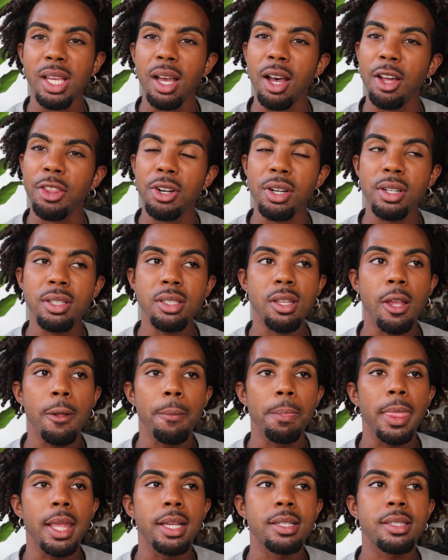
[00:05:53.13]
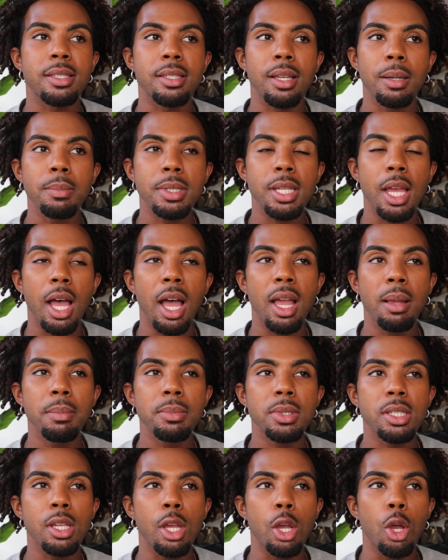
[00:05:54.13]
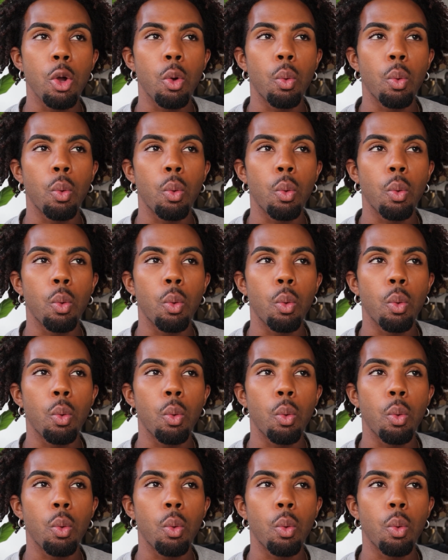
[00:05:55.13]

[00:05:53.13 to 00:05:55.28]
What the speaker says: to others, sometimes